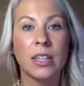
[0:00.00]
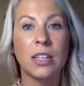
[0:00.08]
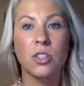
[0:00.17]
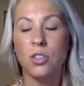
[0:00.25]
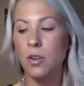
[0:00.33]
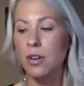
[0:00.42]

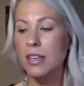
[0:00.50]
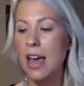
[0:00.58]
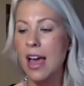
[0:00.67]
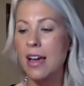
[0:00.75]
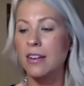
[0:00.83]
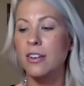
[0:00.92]
So
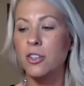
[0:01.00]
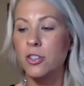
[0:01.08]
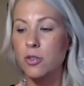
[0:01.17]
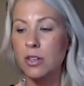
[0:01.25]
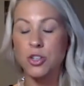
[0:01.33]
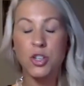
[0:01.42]
again,
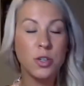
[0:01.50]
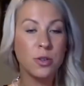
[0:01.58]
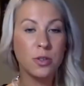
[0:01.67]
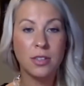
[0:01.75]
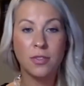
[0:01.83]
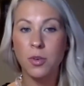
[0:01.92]
you can
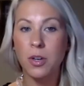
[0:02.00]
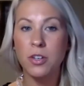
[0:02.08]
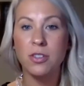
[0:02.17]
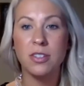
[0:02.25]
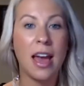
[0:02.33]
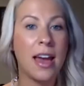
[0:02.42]
choose if you want to
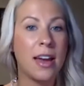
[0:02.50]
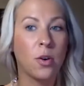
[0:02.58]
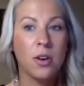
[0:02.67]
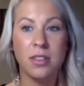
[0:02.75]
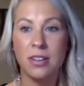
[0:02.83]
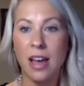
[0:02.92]
do the day
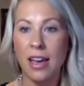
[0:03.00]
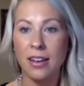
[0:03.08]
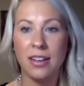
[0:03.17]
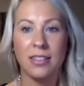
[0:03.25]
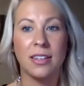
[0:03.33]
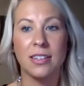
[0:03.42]
or the night.
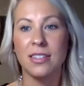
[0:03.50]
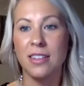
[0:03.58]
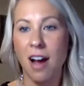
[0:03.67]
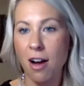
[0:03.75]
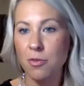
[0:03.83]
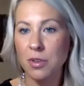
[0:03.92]
It does
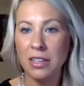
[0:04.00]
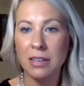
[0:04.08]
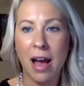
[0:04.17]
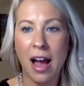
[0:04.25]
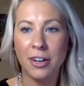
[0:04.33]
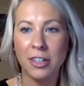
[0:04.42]
not really
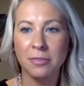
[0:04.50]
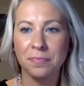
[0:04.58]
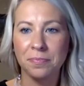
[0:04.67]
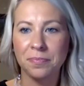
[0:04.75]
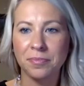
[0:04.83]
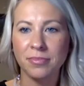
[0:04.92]
matter.
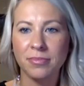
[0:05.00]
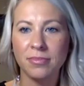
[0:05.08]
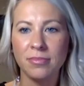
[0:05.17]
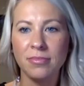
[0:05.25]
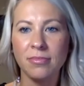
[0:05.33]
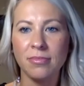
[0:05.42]

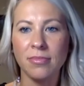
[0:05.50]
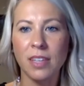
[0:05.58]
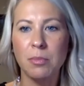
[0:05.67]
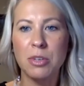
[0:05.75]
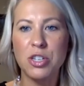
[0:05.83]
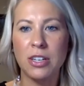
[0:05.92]

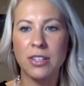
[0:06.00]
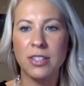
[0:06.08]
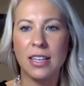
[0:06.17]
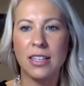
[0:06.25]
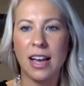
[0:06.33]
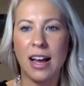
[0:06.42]
Michelle
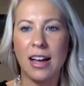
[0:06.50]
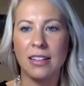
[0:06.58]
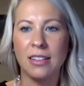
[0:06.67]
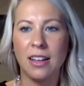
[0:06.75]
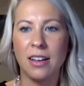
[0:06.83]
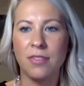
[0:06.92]
says, I
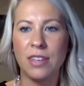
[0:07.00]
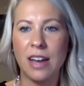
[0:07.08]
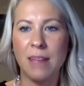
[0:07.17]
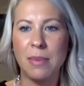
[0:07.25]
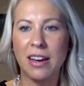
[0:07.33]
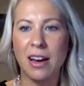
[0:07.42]
love the eye
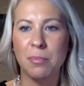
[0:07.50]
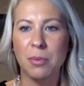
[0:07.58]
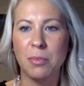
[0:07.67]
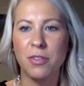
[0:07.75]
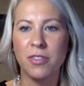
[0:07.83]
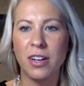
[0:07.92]
makeup
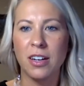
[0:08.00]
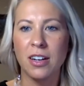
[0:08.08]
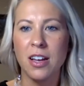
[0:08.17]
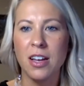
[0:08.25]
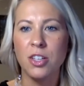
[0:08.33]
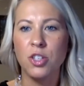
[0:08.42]
remover.
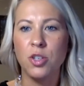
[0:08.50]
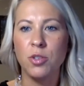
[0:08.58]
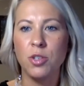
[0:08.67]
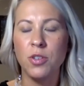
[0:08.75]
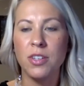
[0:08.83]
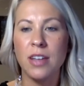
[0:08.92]
Do you
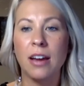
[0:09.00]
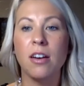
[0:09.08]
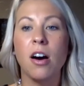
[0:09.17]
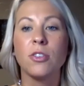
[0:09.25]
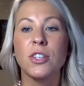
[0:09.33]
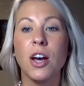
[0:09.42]
do the neck
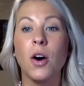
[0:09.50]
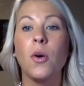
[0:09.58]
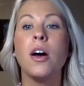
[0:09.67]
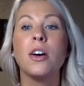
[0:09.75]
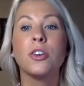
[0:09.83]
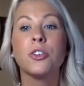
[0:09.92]
also?
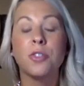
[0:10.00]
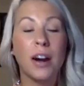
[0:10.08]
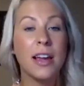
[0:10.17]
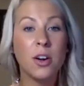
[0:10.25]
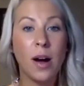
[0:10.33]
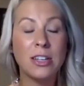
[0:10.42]

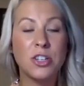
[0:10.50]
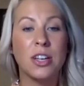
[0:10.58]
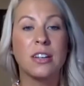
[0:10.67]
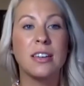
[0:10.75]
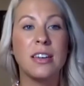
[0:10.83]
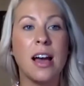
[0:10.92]
Great
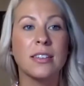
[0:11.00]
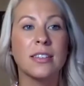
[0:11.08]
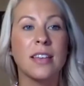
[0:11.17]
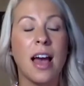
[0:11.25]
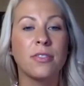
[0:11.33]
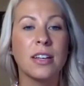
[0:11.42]
question. Yes,
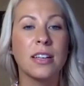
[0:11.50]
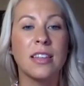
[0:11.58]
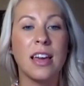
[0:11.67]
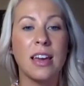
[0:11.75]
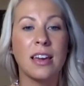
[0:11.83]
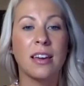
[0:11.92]

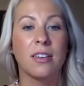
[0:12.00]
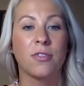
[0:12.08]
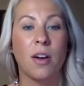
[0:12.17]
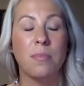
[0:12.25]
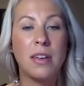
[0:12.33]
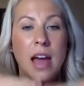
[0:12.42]
everything
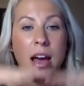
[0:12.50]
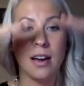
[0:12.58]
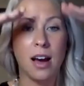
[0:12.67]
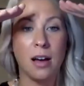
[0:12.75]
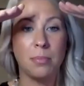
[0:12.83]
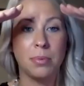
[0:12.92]
from the neck up,